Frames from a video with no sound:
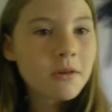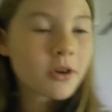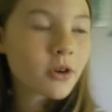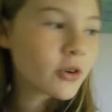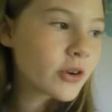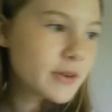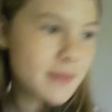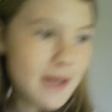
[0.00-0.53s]
we
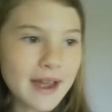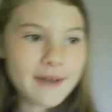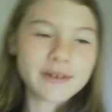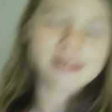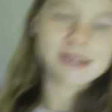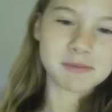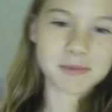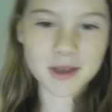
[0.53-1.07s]
are going to be
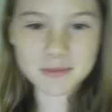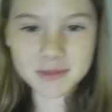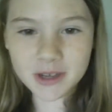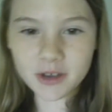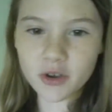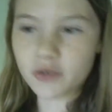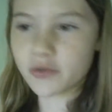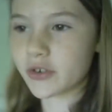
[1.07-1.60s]
having some
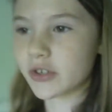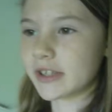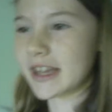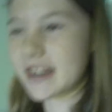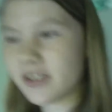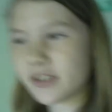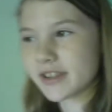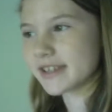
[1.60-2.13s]
company over
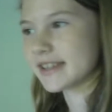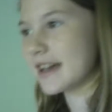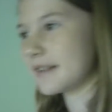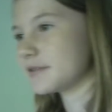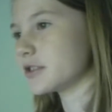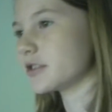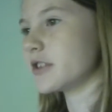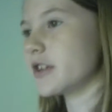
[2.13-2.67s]
later this
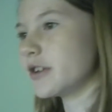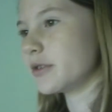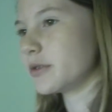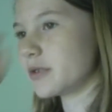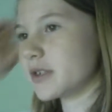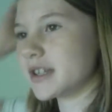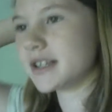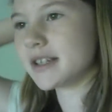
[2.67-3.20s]

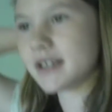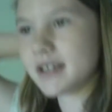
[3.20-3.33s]
afternoon.